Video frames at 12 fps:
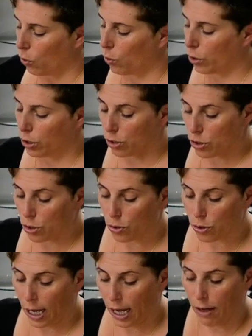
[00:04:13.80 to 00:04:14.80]
Or you
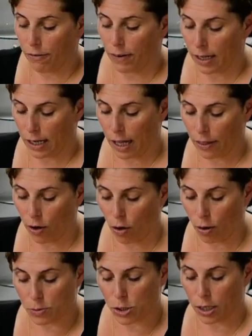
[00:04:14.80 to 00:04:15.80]
do have another
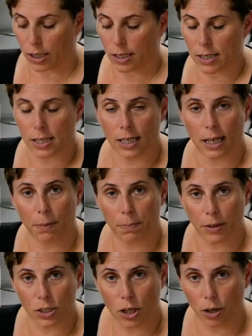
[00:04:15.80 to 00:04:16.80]
option, there's a
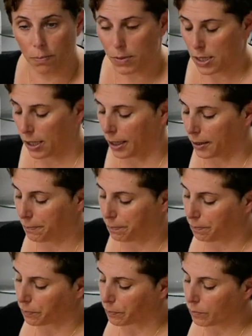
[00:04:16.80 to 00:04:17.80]
couple of domes here,
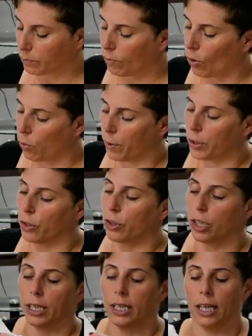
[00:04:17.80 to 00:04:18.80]
where you
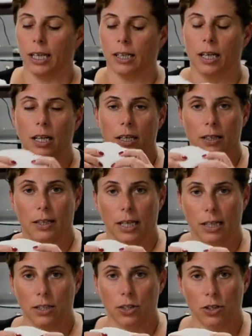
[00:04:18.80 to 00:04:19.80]
can get,
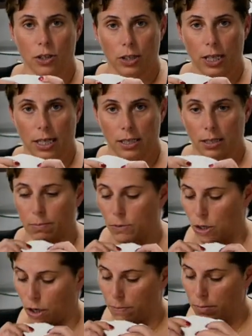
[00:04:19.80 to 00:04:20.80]
the insert has some
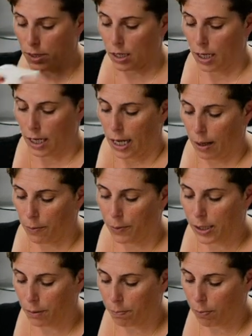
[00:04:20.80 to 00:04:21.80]
domes, and
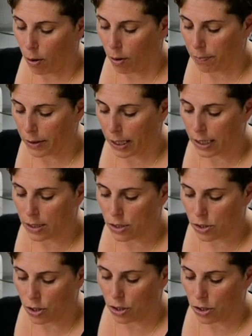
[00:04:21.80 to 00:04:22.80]
we can pop the
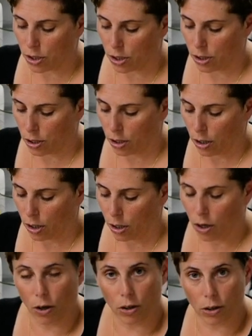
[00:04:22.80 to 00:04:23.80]
insert
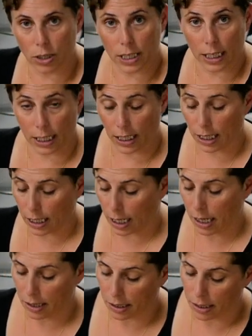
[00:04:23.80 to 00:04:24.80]
onto
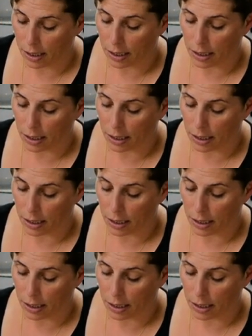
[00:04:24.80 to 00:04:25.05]
here